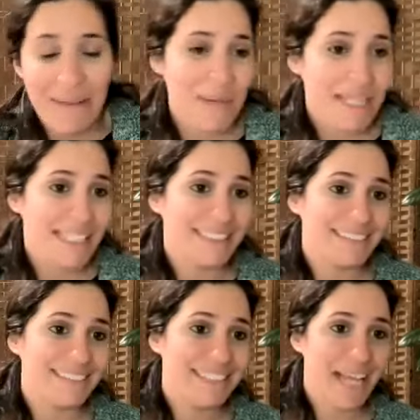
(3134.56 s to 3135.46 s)
but it
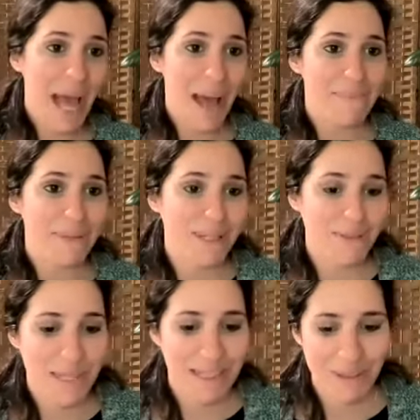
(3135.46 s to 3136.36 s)

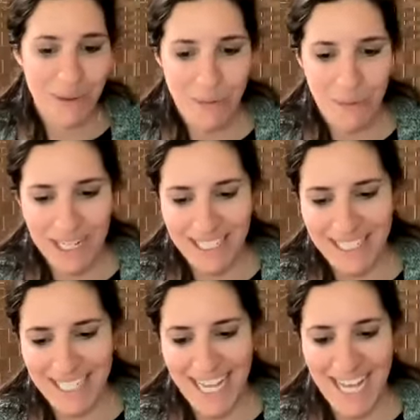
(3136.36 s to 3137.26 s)
happens with
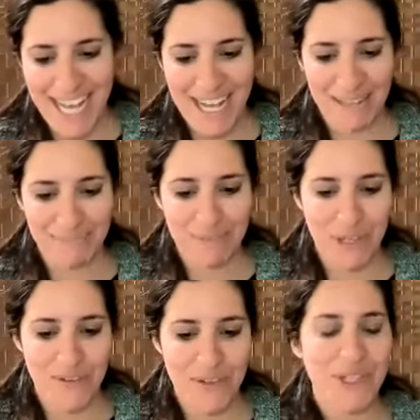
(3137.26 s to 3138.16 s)
one
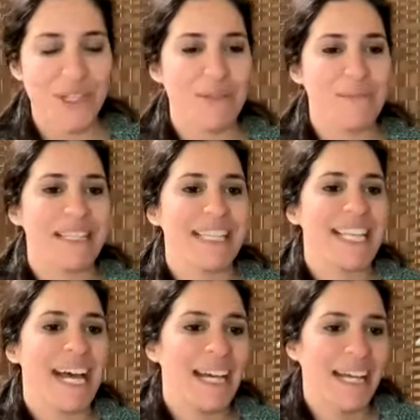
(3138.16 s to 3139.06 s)
nervous system at
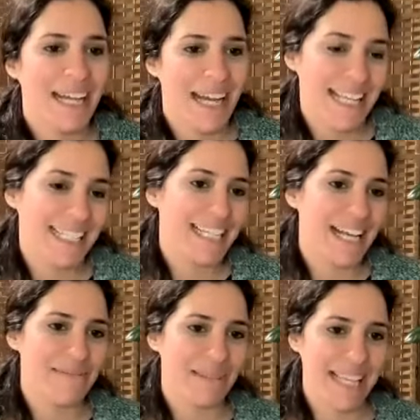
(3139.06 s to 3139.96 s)
a
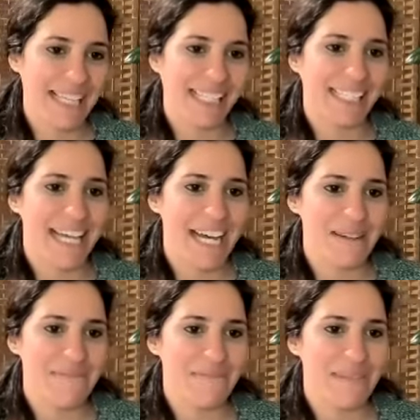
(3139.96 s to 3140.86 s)
time, like
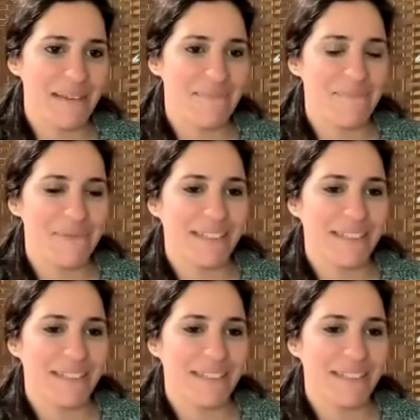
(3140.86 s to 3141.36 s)
Deb.